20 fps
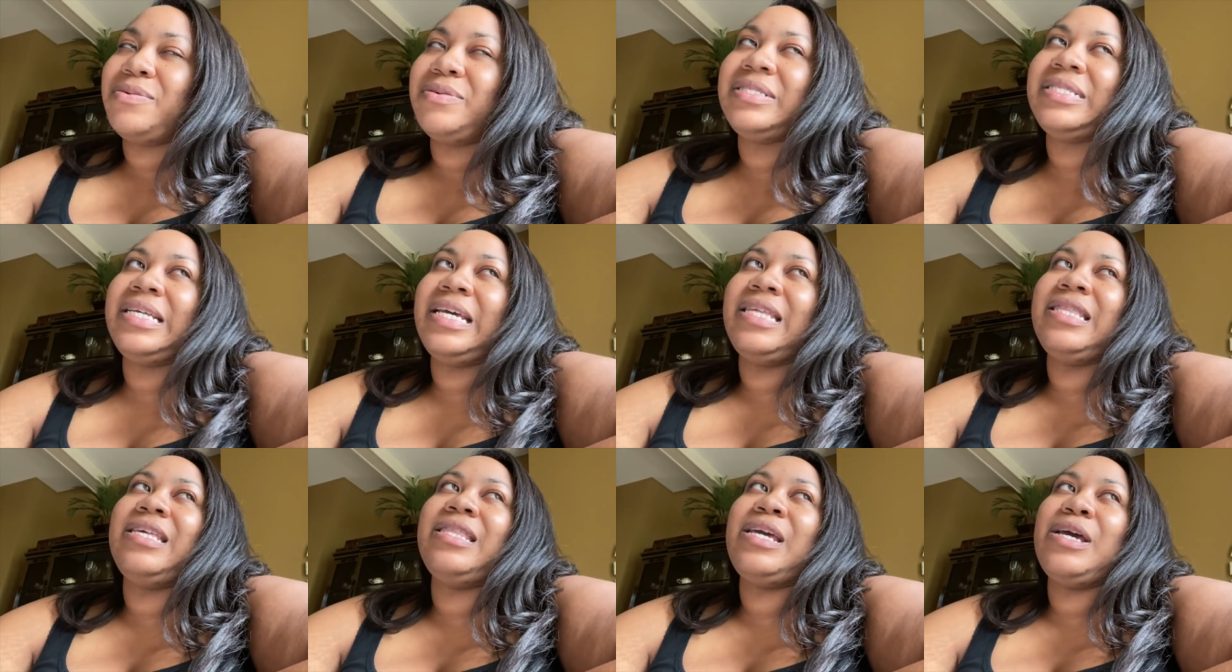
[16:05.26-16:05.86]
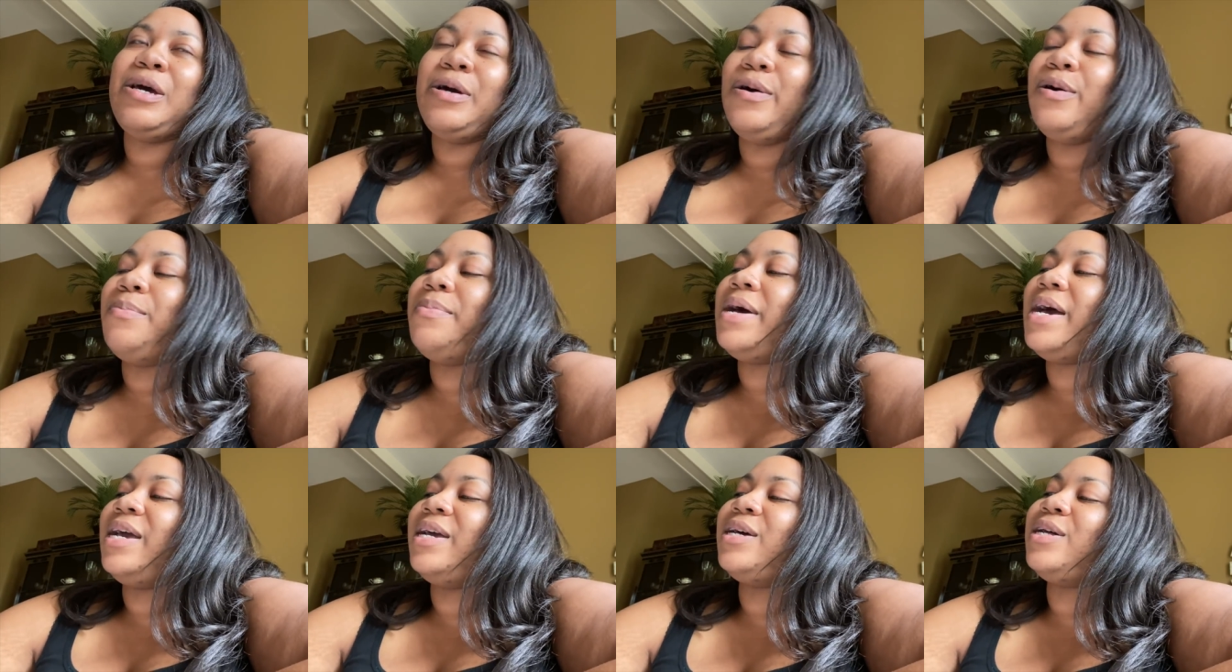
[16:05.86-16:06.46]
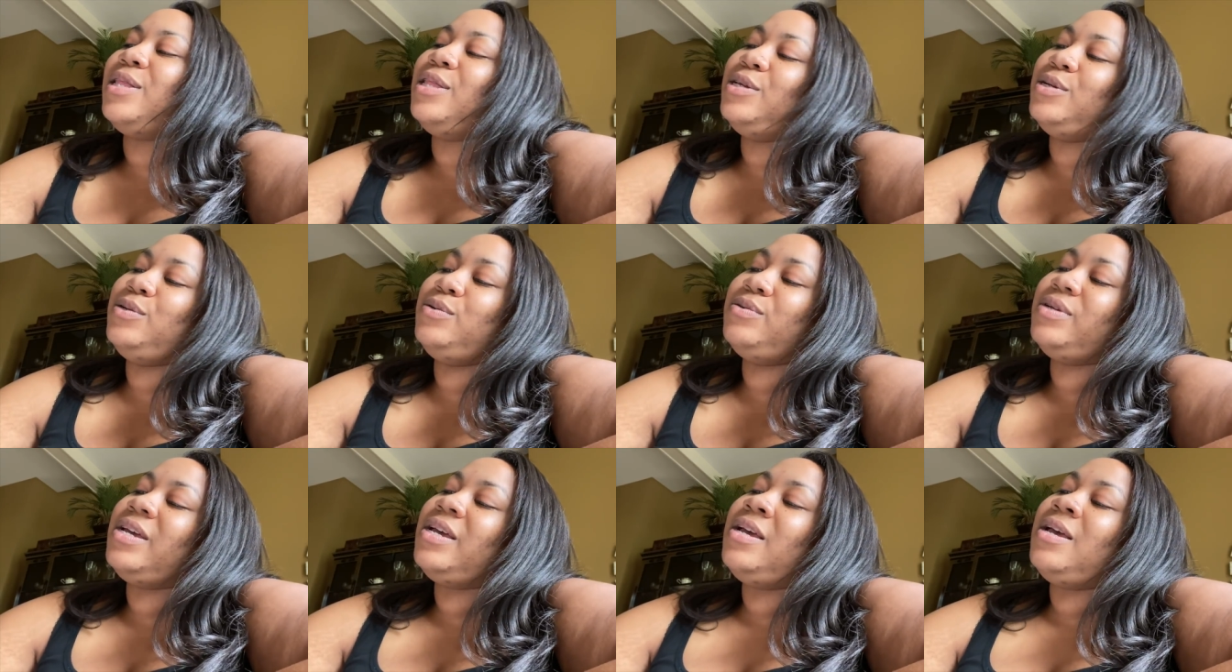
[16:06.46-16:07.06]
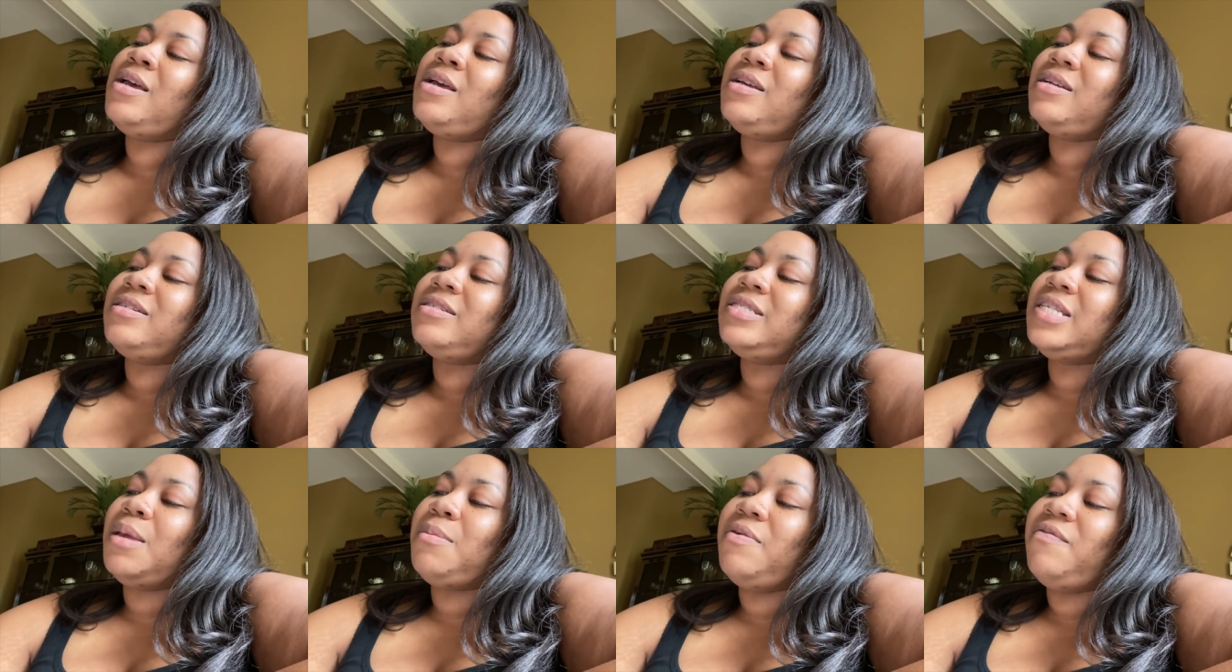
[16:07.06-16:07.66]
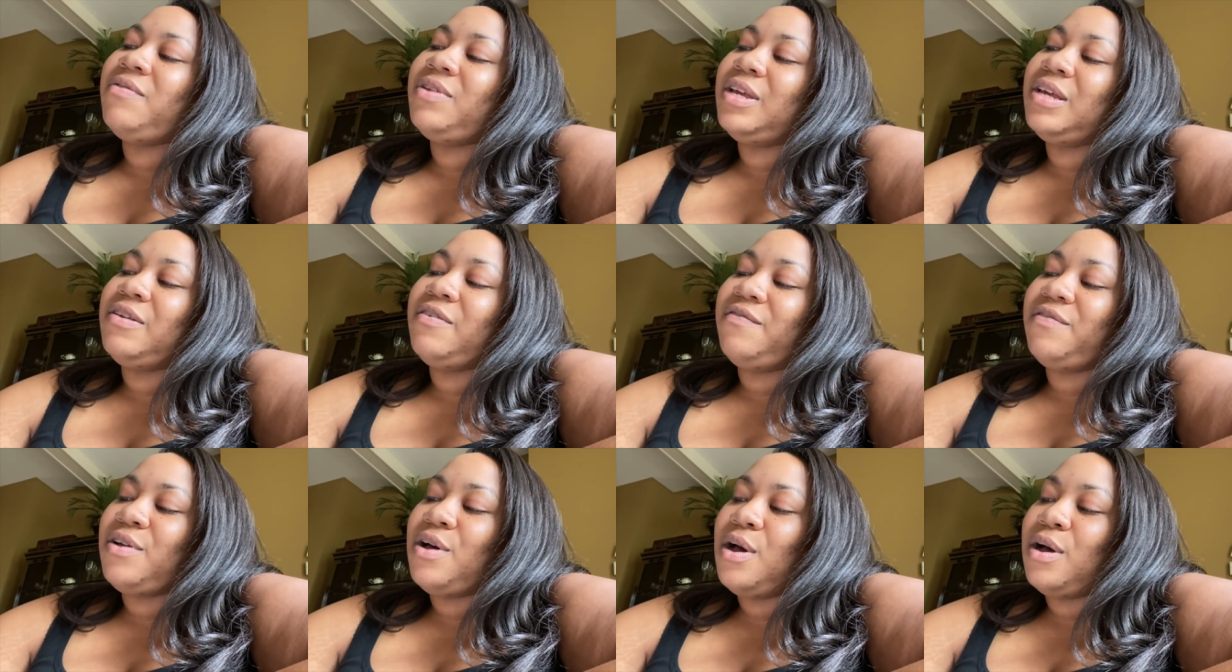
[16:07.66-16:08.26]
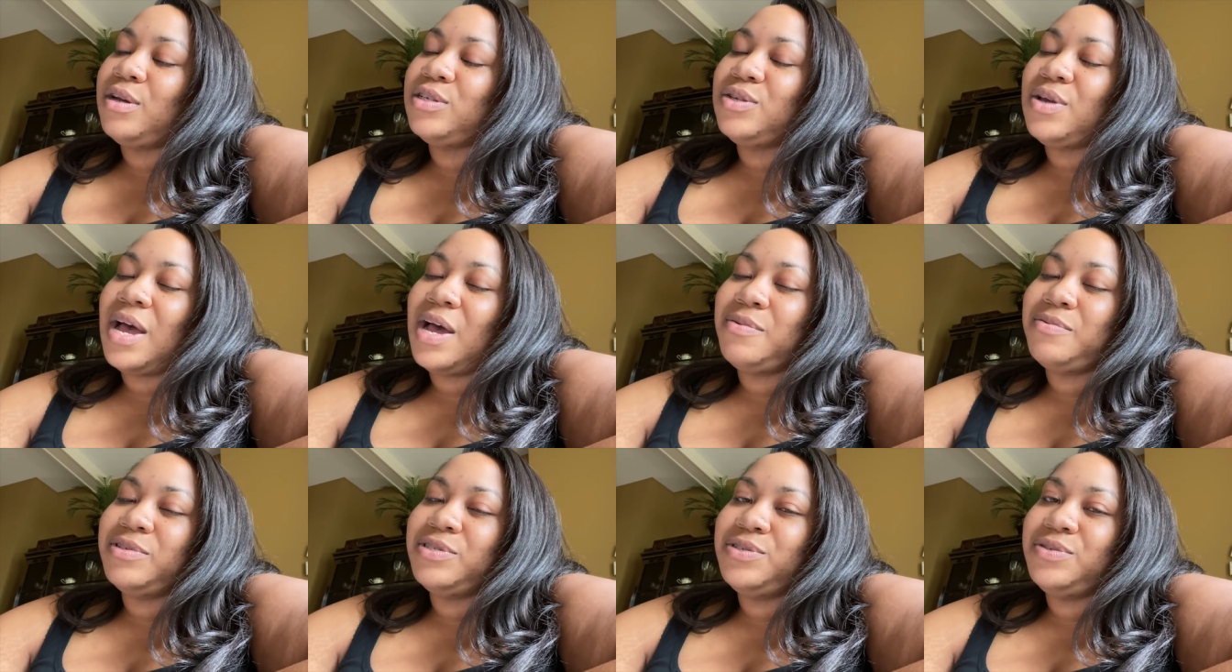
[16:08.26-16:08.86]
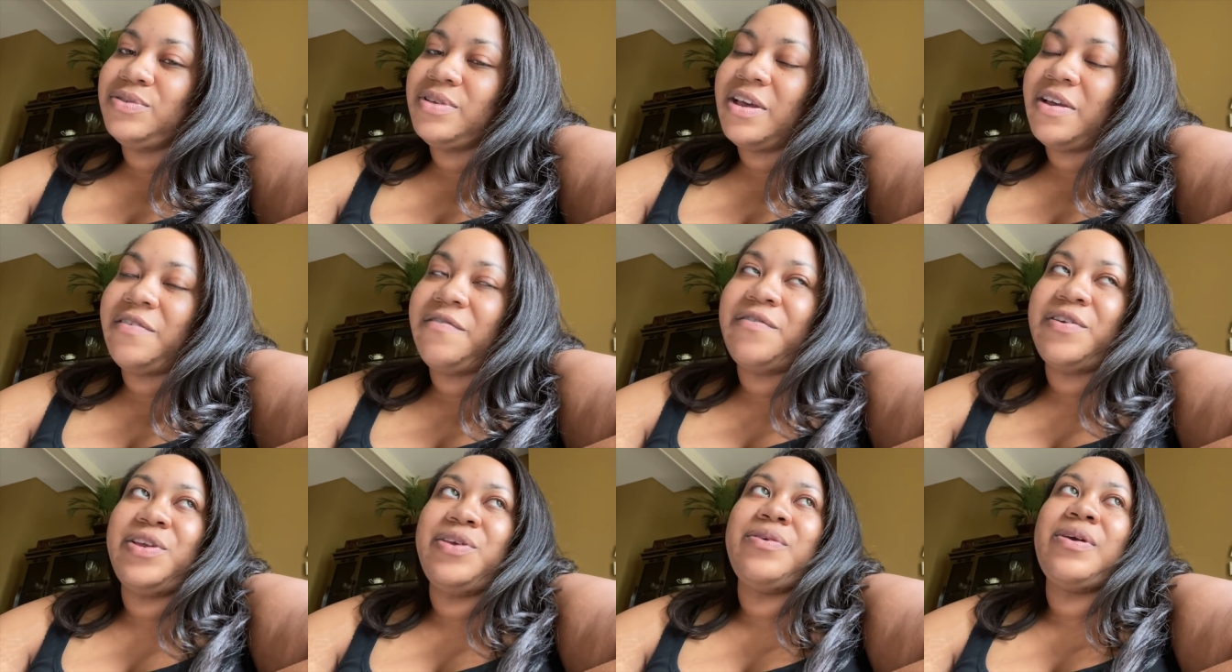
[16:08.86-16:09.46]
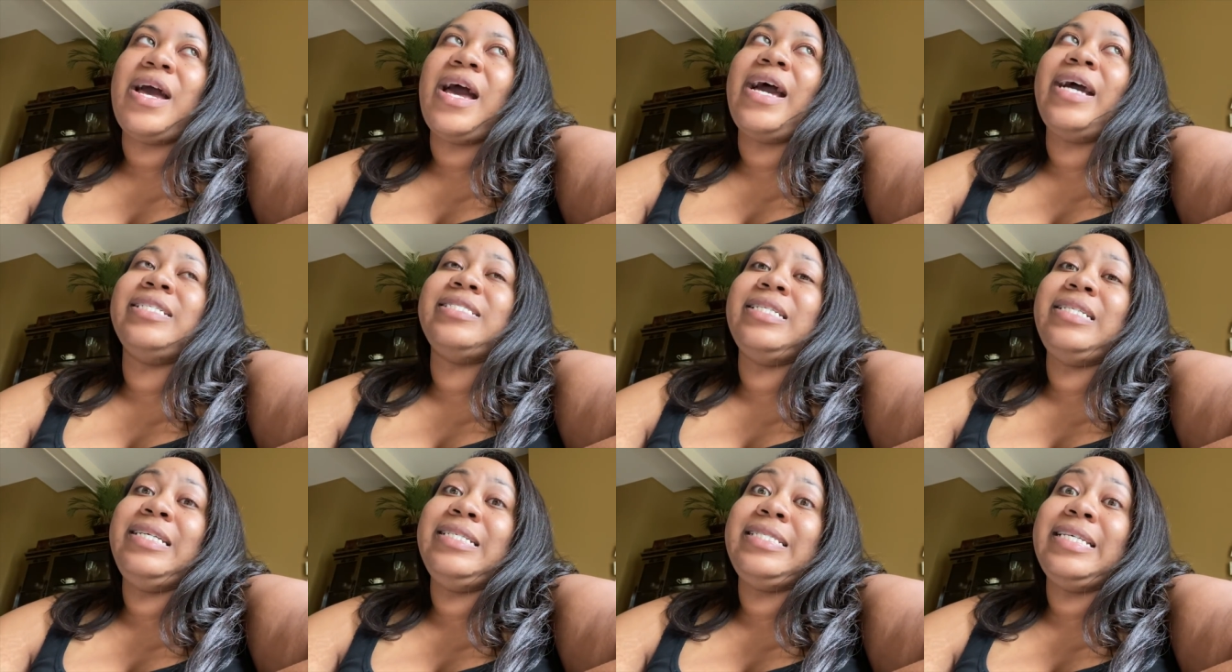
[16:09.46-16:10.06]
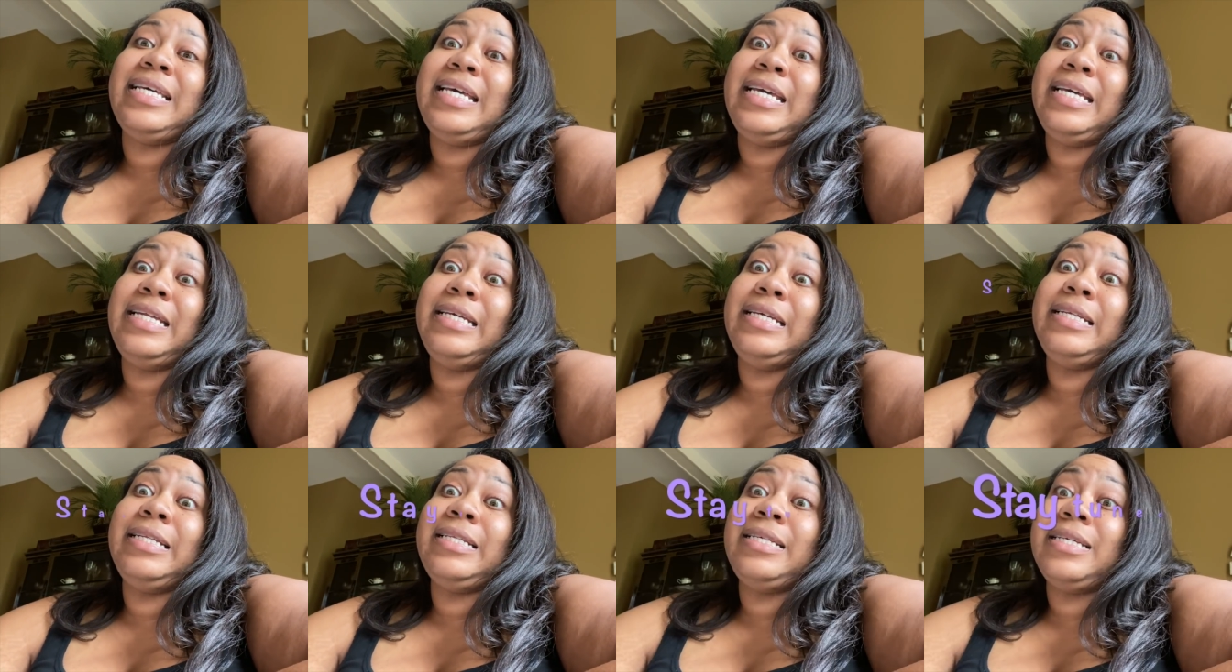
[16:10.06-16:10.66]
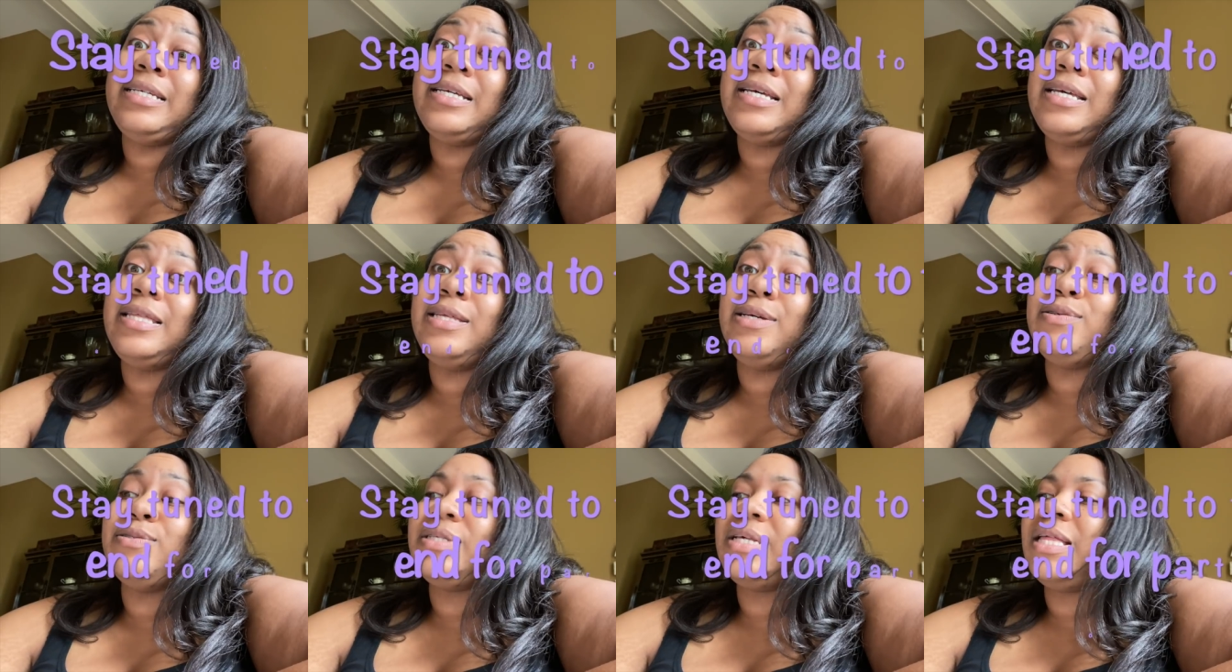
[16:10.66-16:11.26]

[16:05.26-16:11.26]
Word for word: were saying that they hope I include some of it in a vlog. So I will do that for you guys. I need to edit those